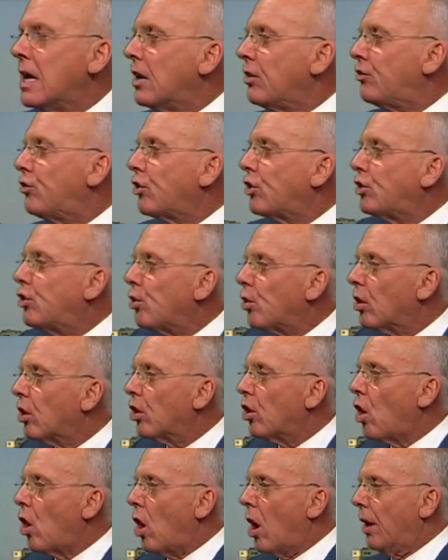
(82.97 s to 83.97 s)
secure
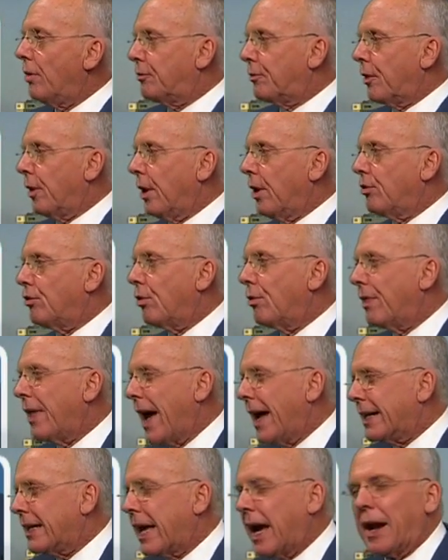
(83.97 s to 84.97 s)
lawn furniture,
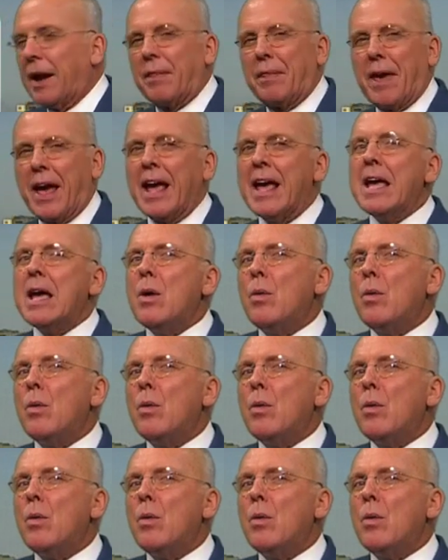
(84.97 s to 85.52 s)
that kind of thing.